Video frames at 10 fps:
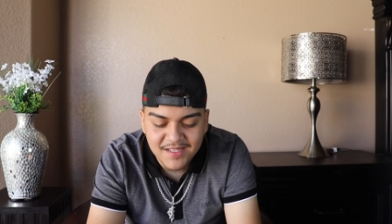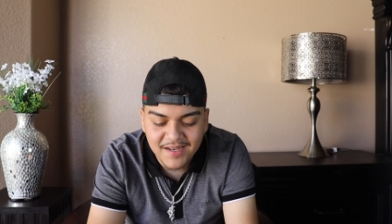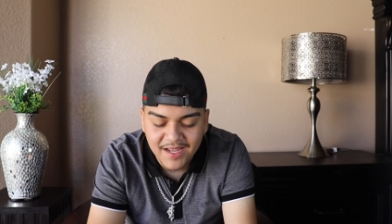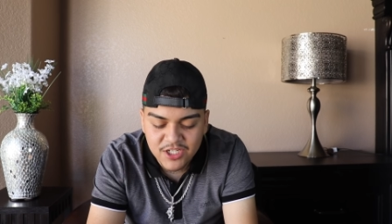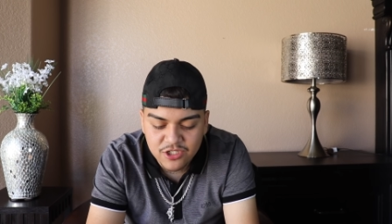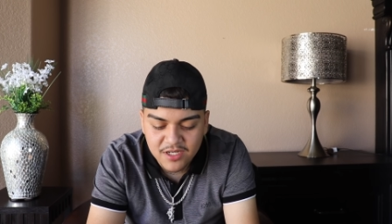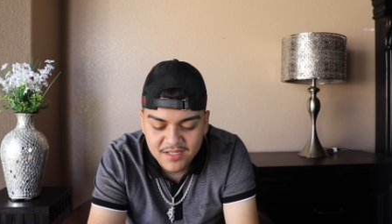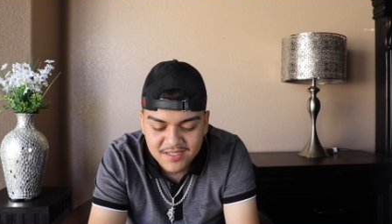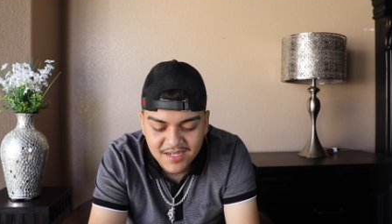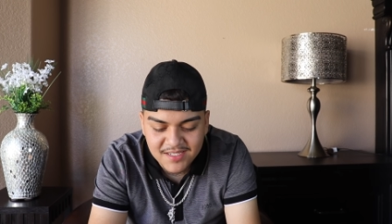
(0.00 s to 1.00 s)
the next truck,
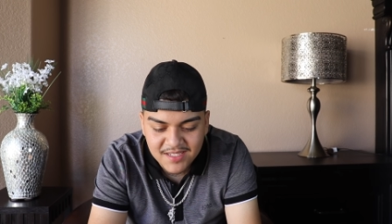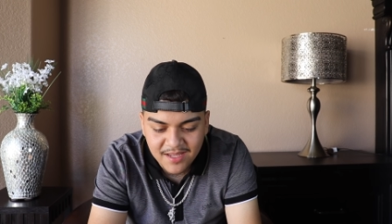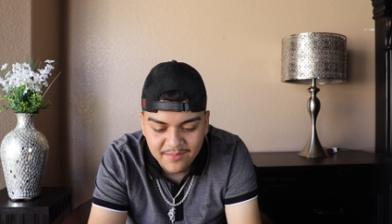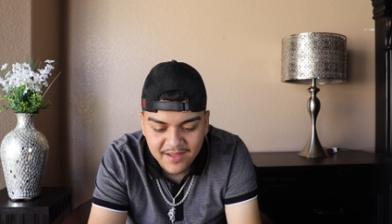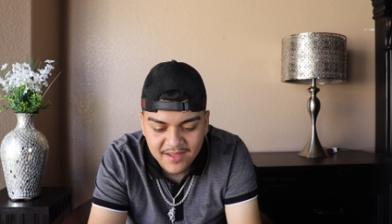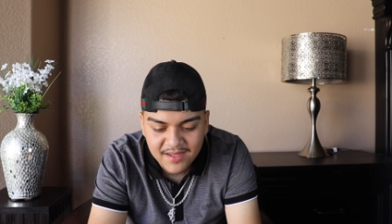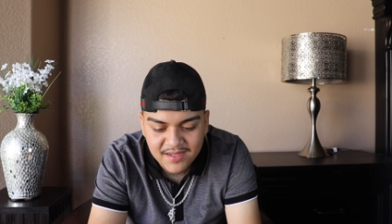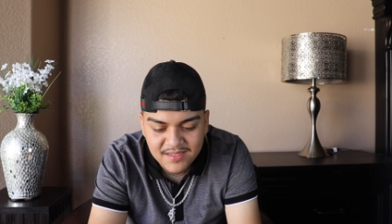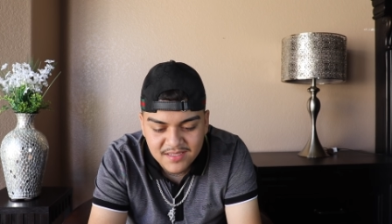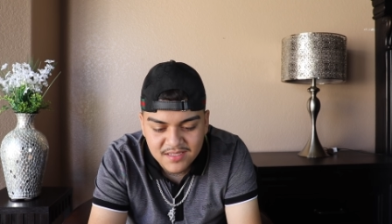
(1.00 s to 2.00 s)
this guy's name
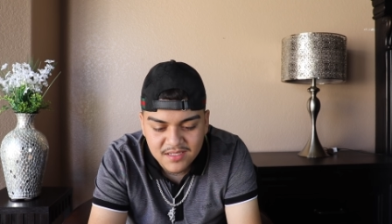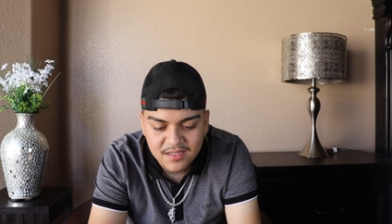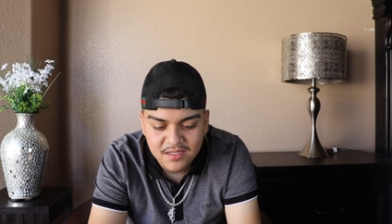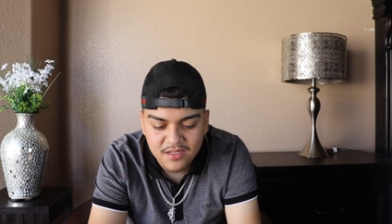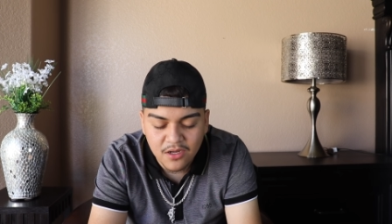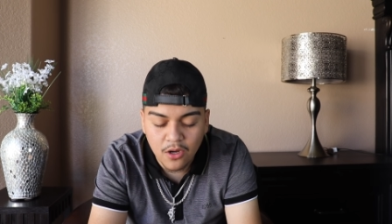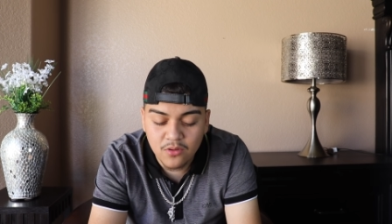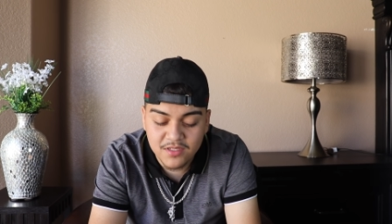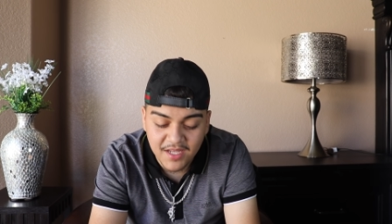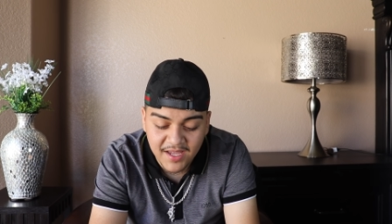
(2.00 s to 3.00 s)
is
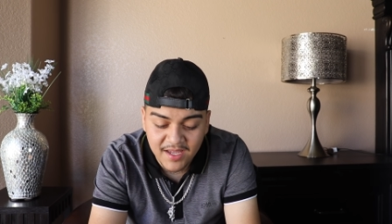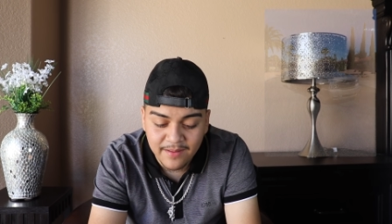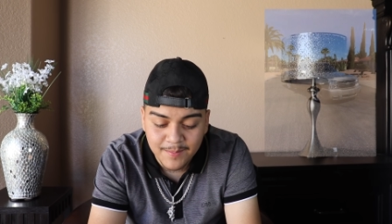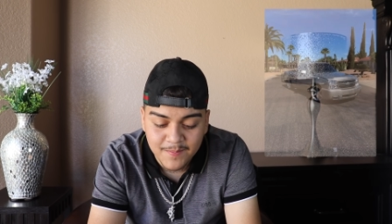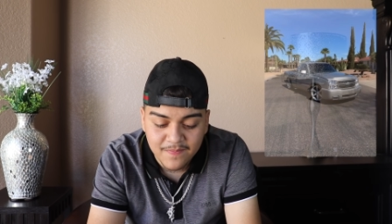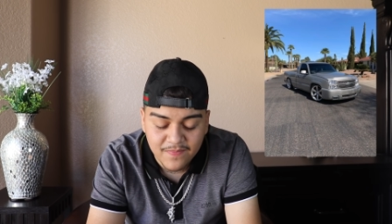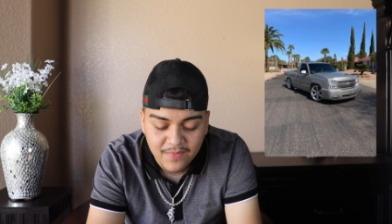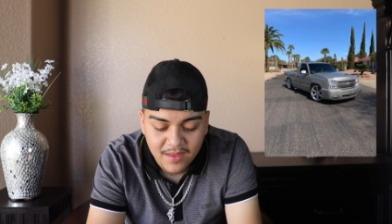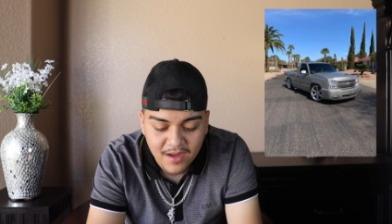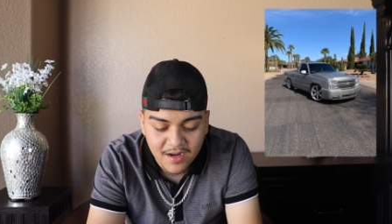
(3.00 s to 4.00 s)
Jose.
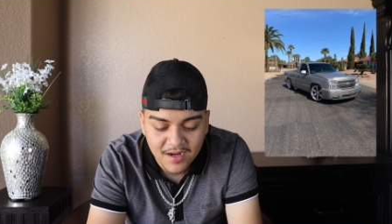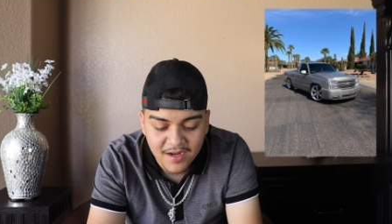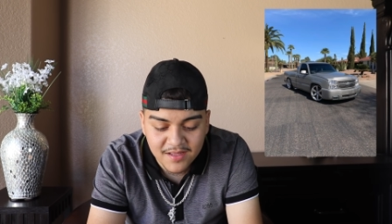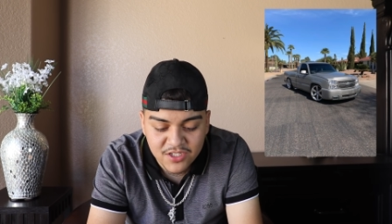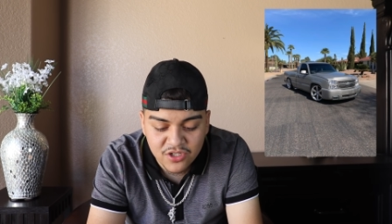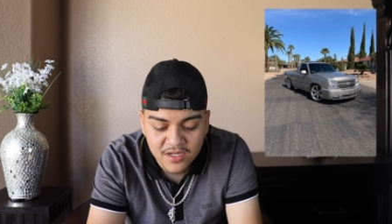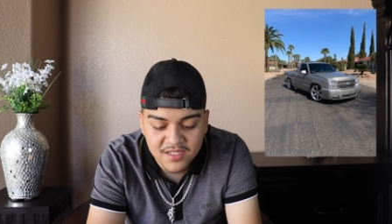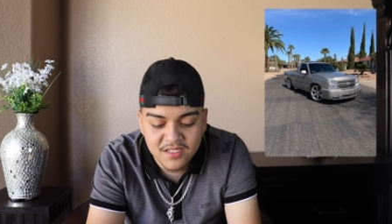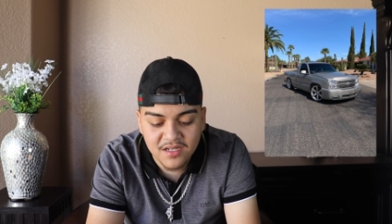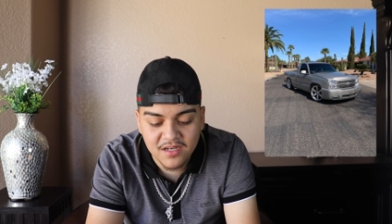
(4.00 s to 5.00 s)
Uh, this truck
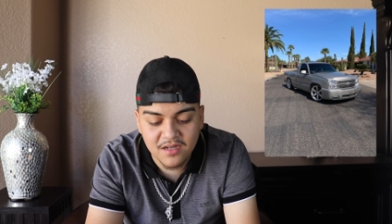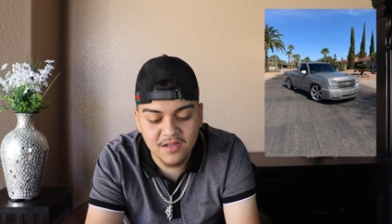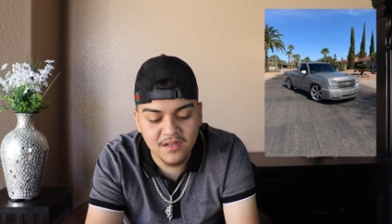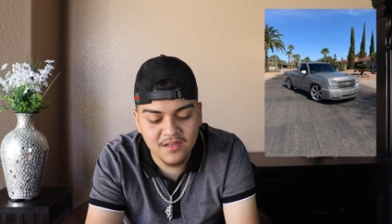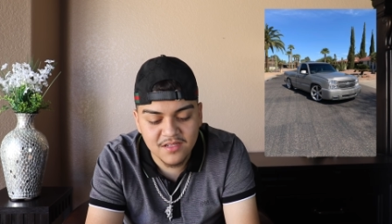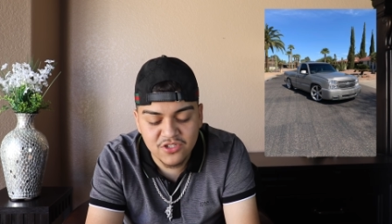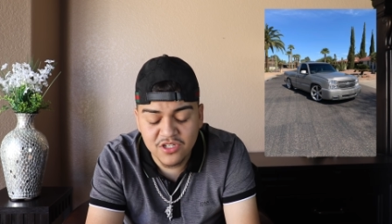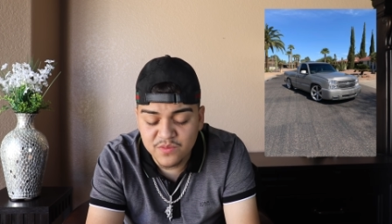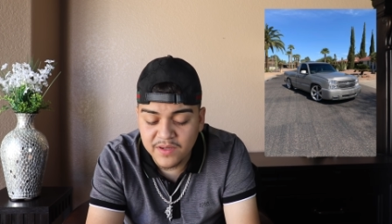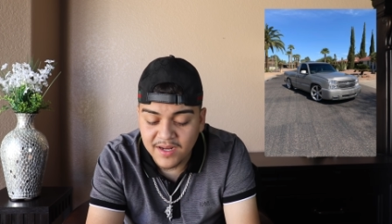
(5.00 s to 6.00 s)
isn't, this
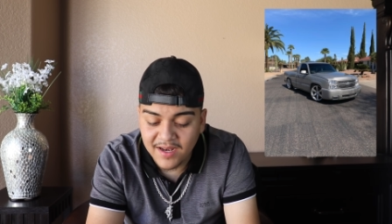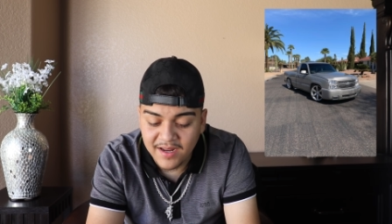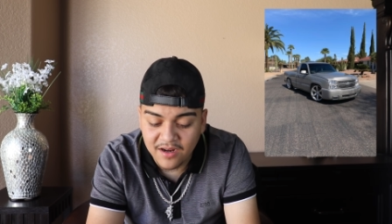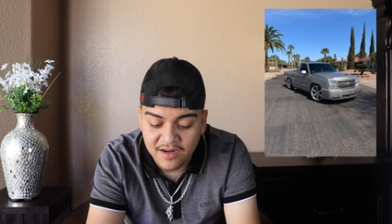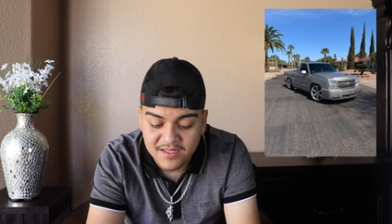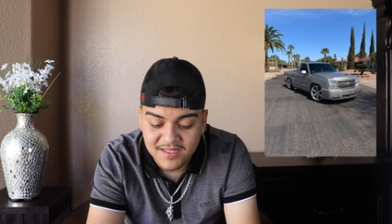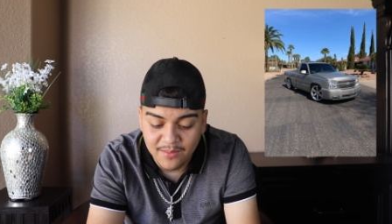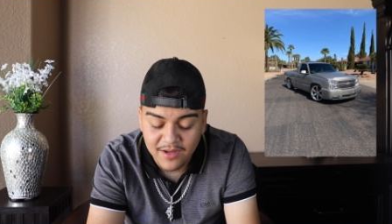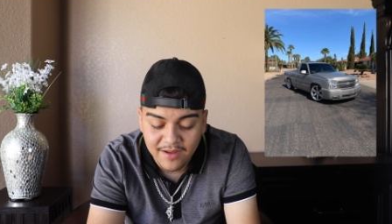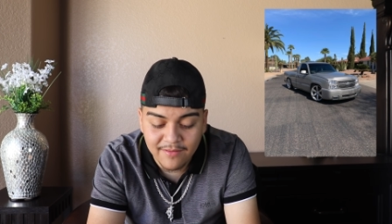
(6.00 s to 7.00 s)
truck's pretty clean, honestly.
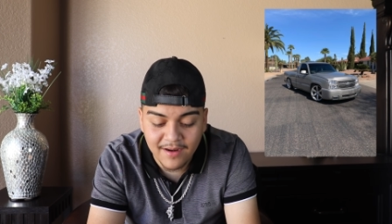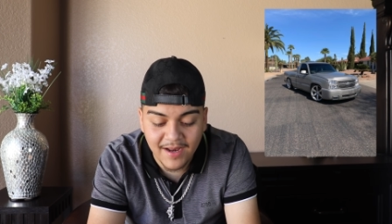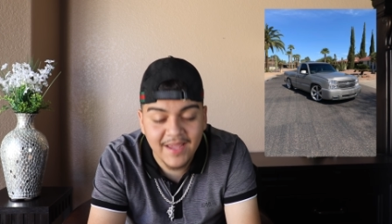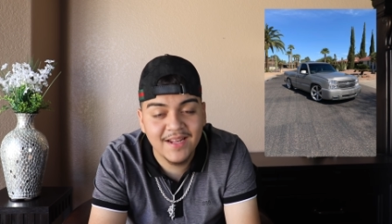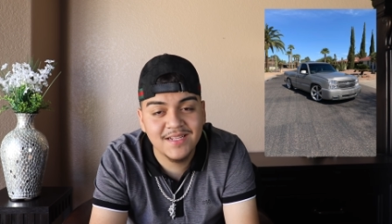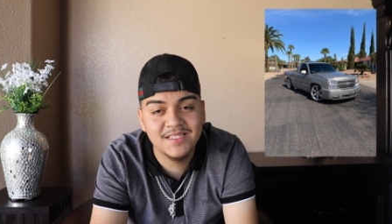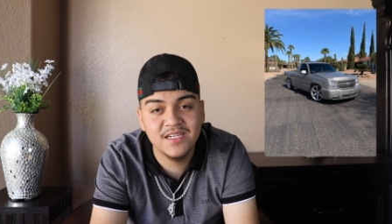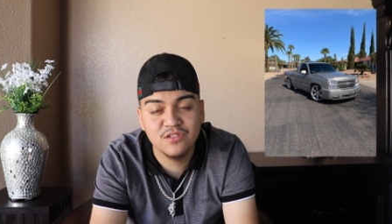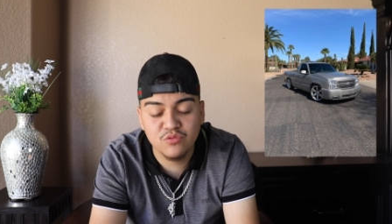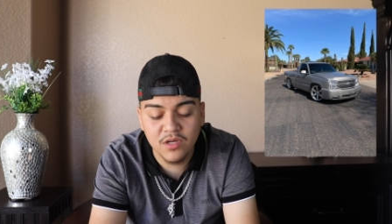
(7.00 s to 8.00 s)
I'm gonna give it an eight out of
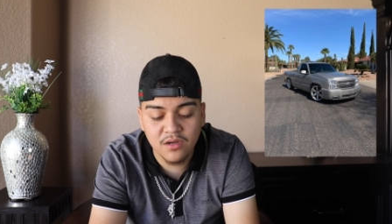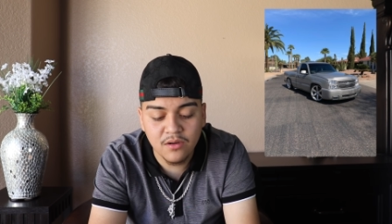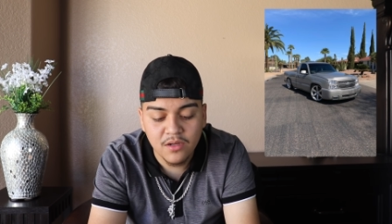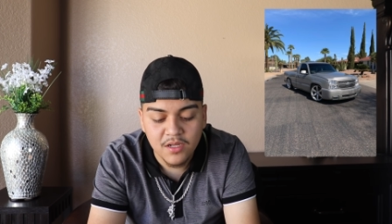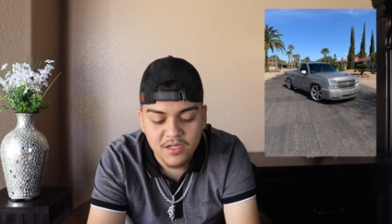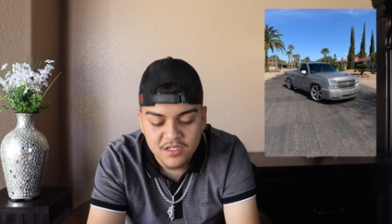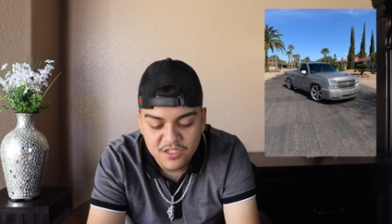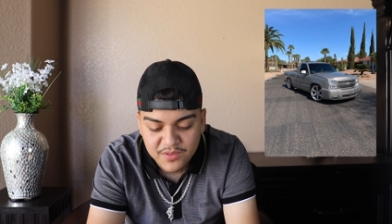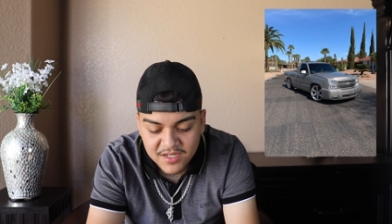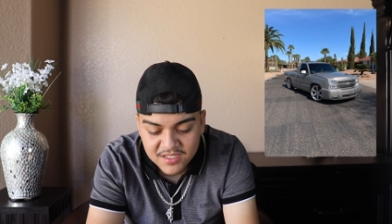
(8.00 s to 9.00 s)
10 as well.
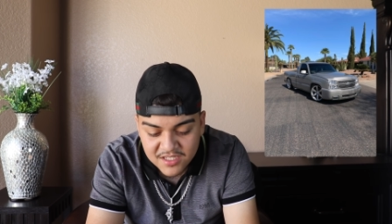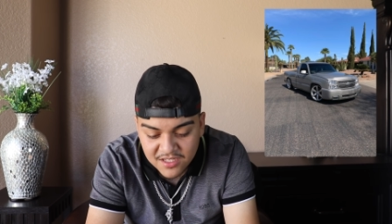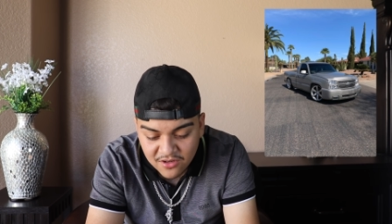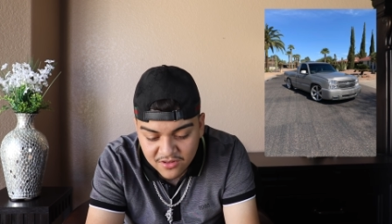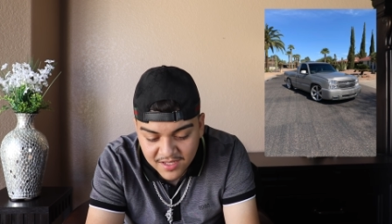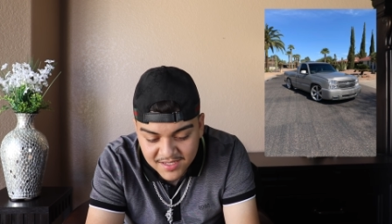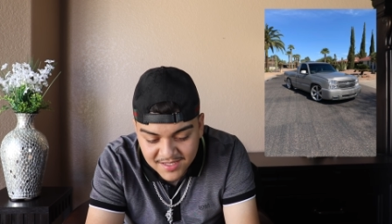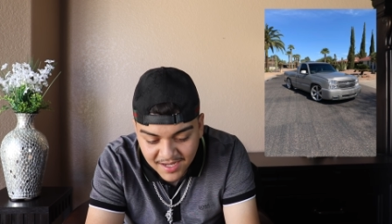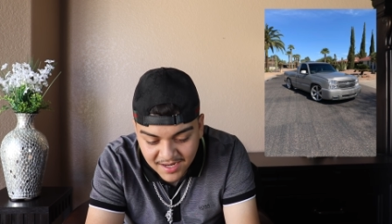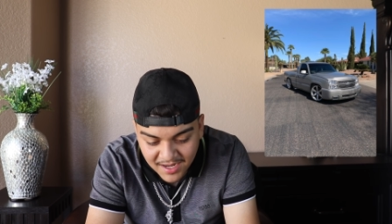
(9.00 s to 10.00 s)
Just because there's little things
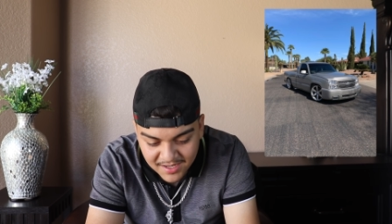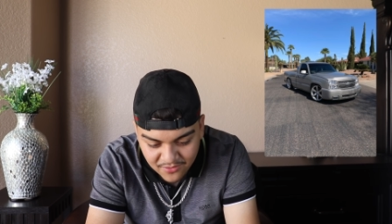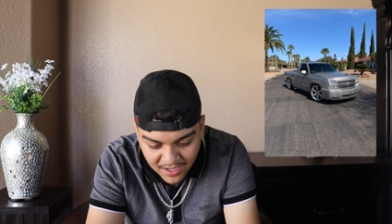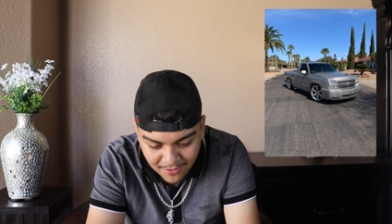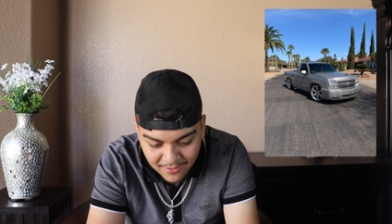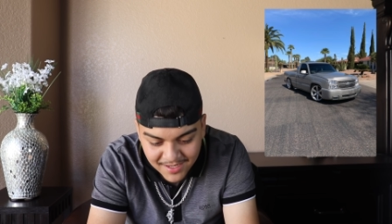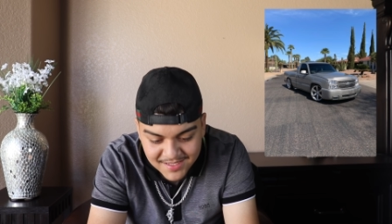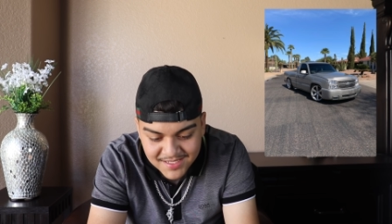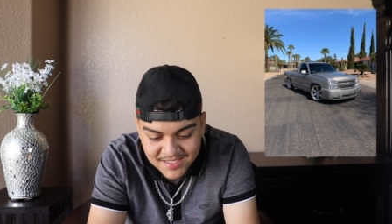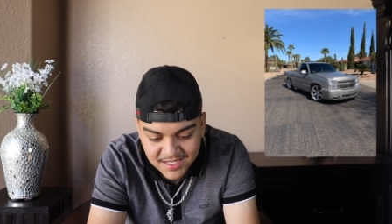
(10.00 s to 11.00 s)
like I, I would like
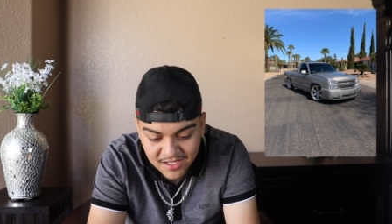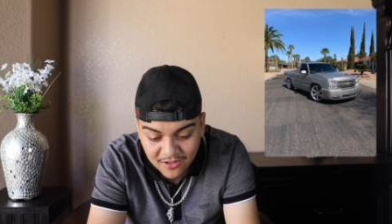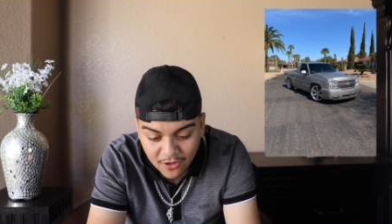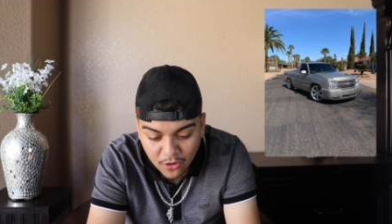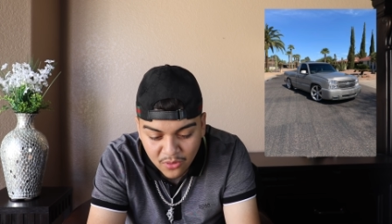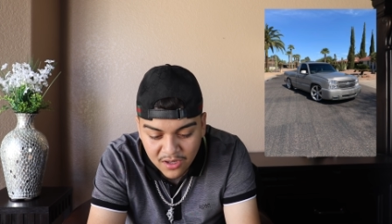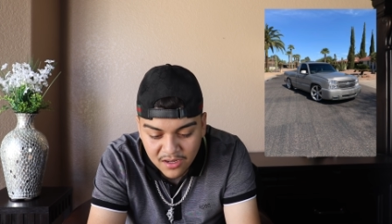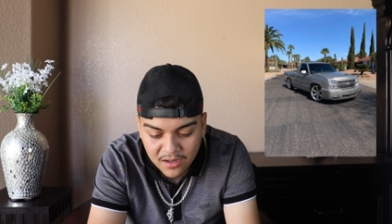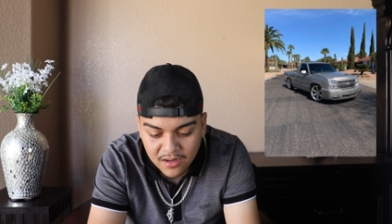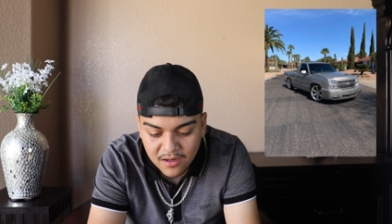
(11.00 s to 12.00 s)
to see it
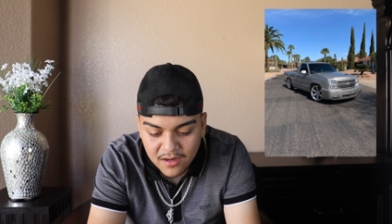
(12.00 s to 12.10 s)
lower